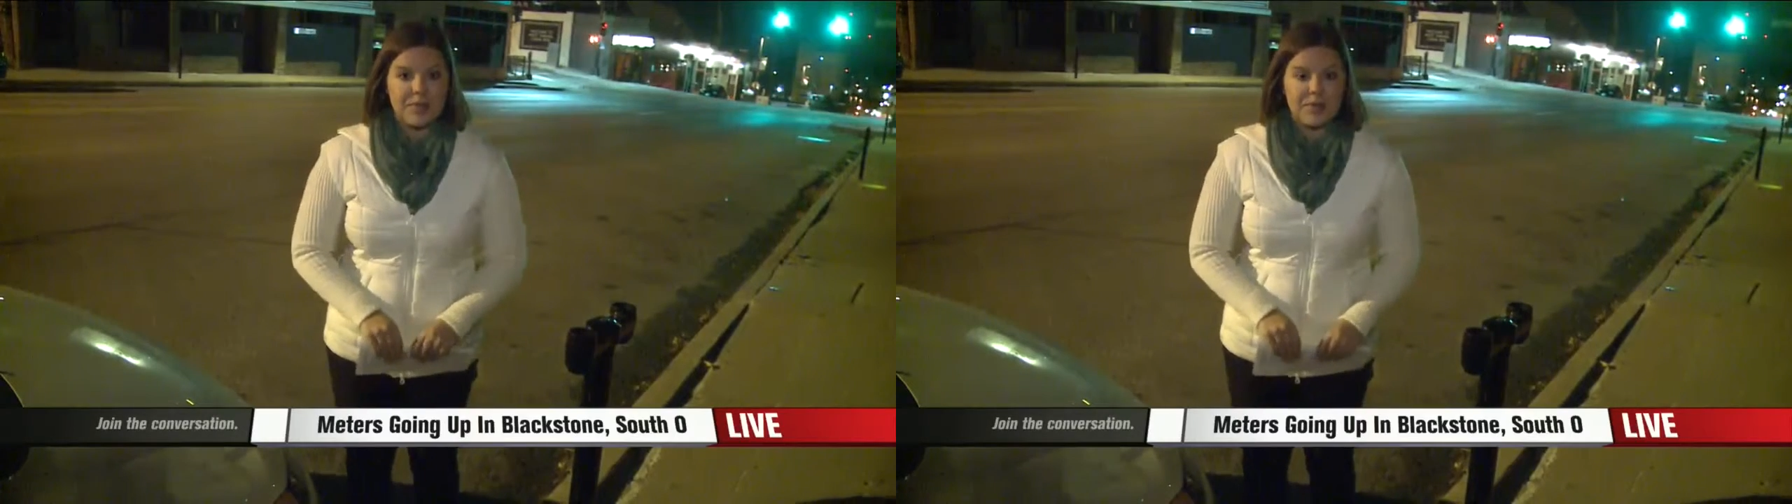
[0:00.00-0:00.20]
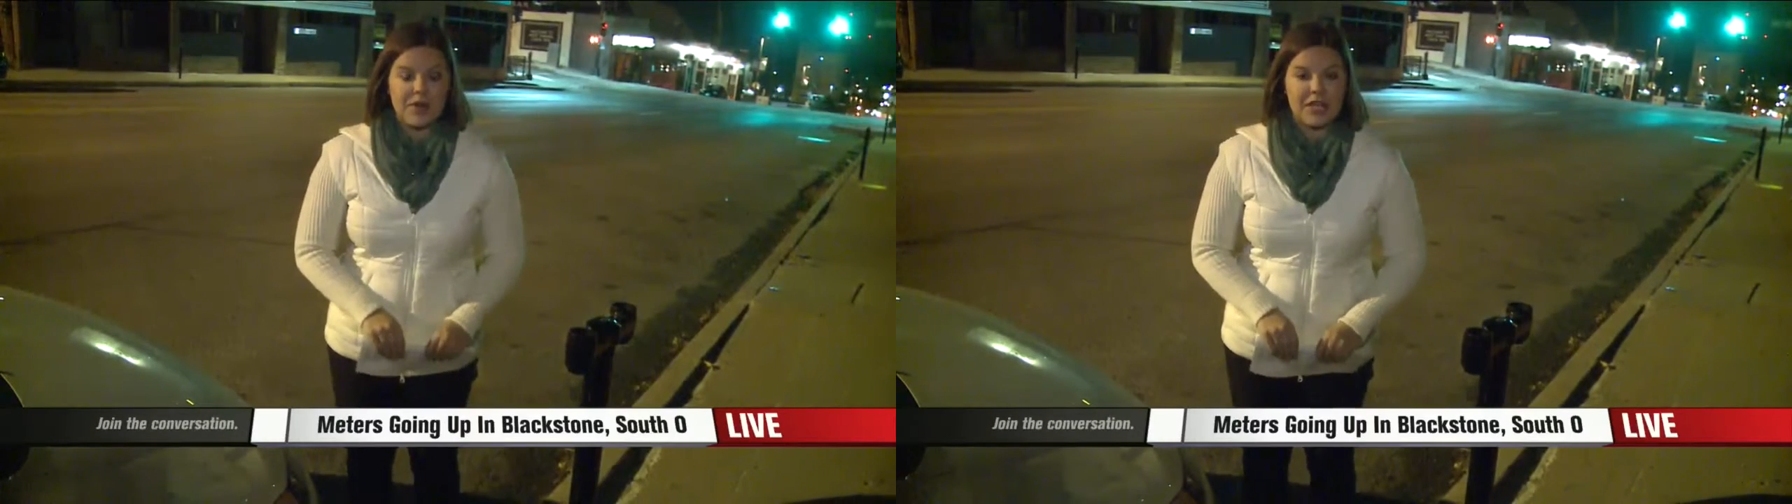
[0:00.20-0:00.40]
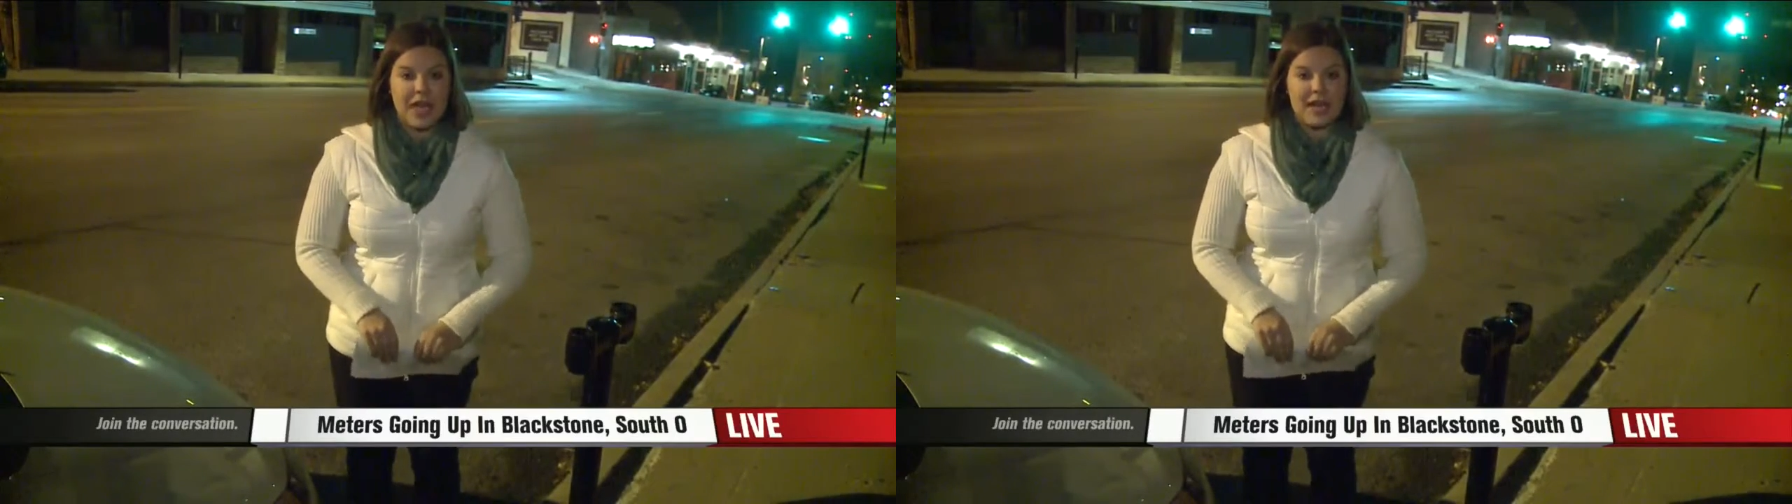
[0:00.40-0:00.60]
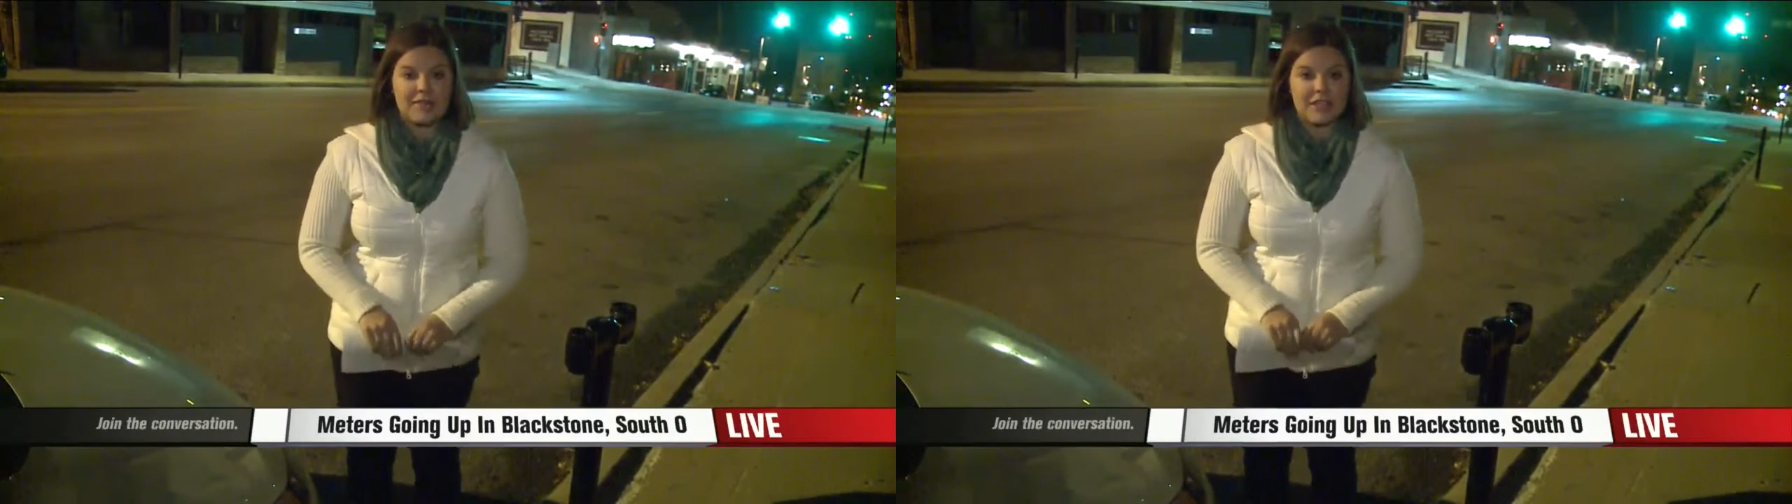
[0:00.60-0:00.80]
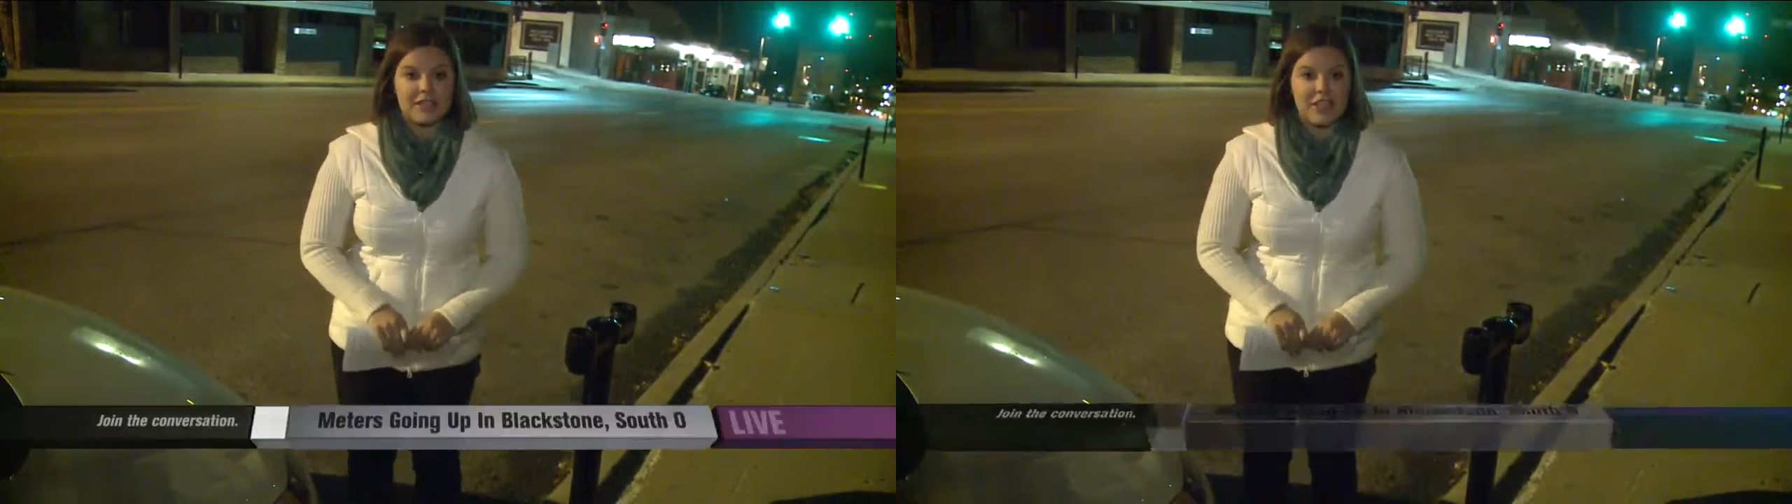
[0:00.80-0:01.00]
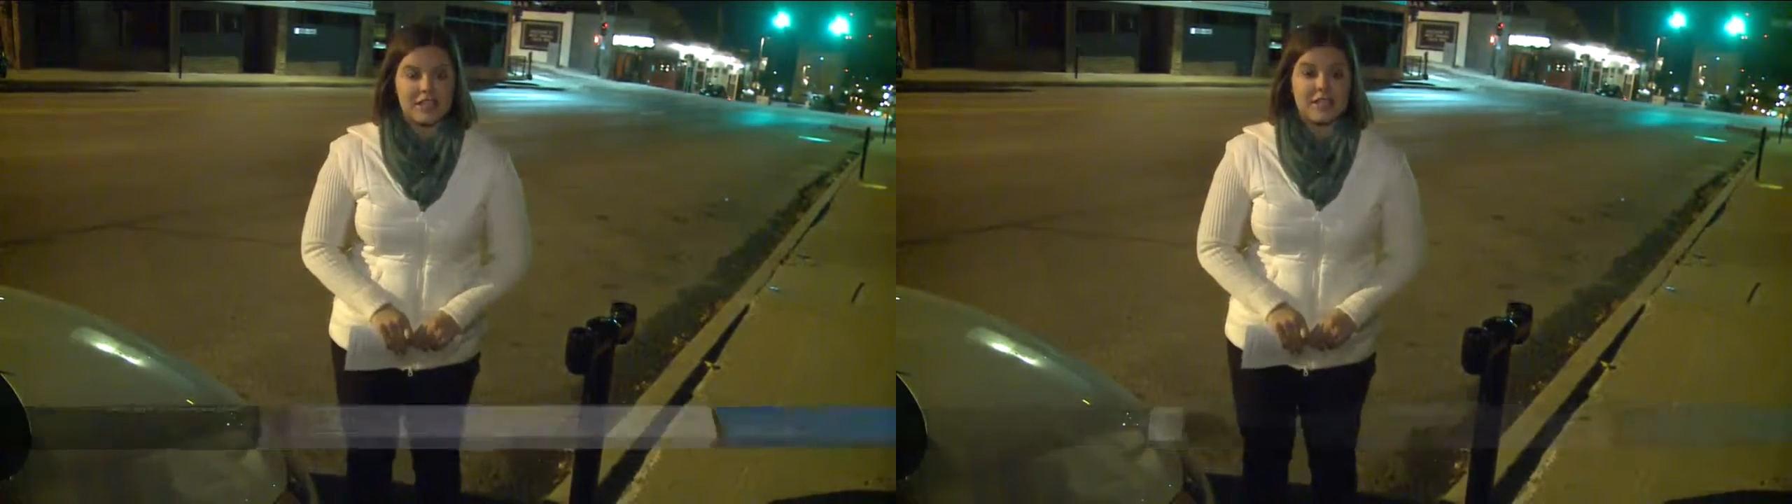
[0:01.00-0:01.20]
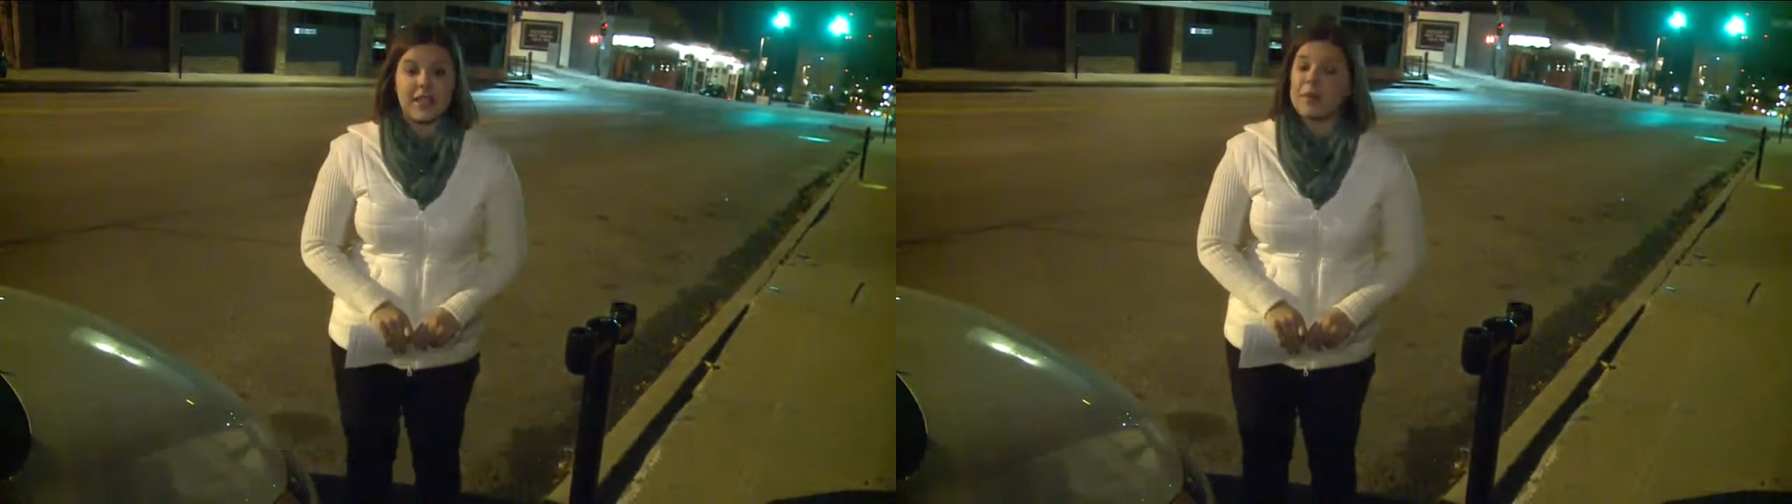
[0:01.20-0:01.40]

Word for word: Reporting live, Jenna Janes,